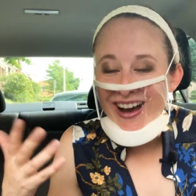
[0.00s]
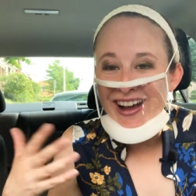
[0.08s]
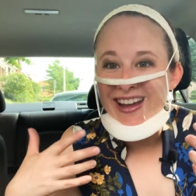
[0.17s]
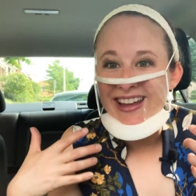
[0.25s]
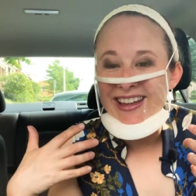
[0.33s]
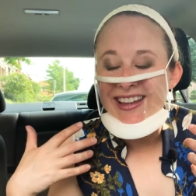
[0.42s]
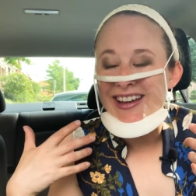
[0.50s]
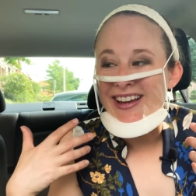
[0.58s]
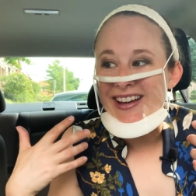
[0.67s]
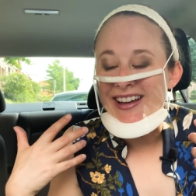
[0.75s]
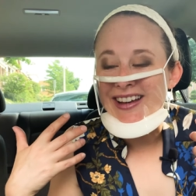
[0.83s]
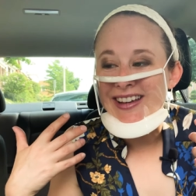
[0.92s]
I,
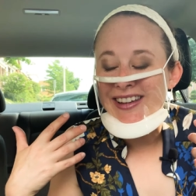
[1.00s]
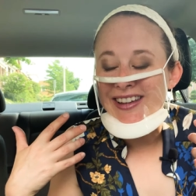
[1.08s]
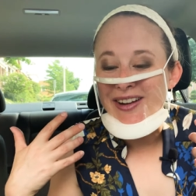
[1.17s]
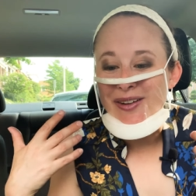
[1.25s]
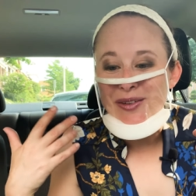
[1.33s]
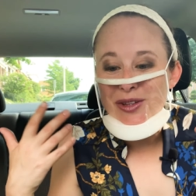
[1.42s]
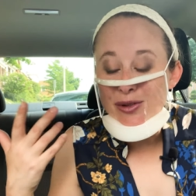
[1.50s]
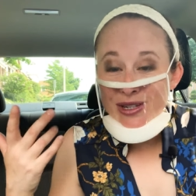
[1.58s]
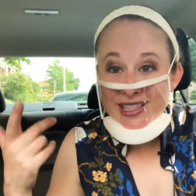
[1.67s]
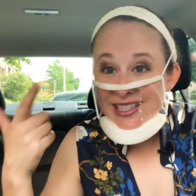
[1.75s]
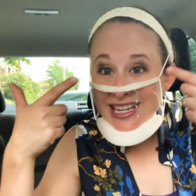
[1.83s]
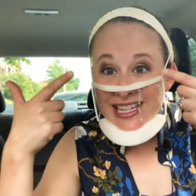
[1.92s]
uh, you know, you can
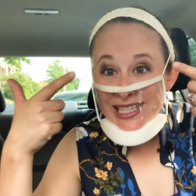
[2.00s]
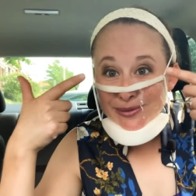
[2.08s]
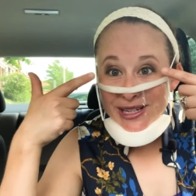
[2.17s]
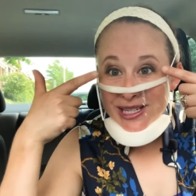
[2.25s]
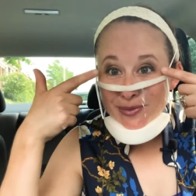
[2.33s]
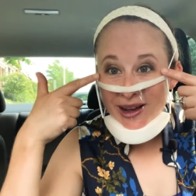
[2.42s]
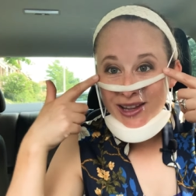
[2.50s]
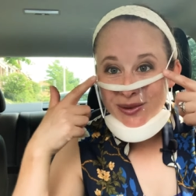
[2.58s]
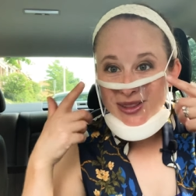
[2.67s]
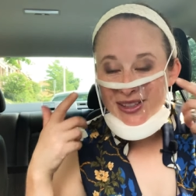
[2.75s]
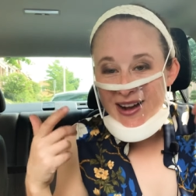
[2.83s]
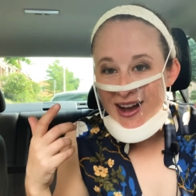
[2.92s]
see somebody smiling
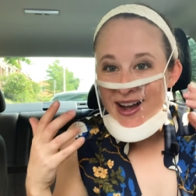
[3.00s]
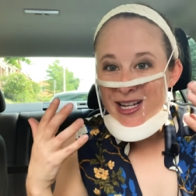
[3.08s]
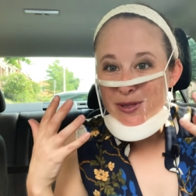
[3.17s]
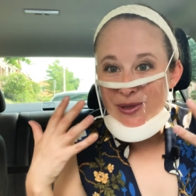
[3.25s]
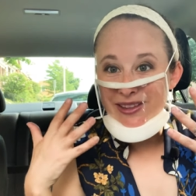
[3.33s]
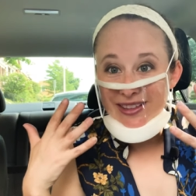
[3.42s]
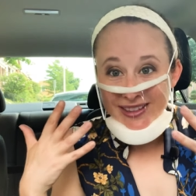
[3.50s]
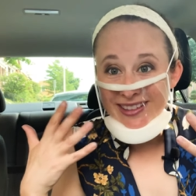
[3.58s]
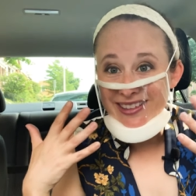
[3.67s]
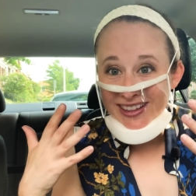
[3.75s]
with their eyes, but this is a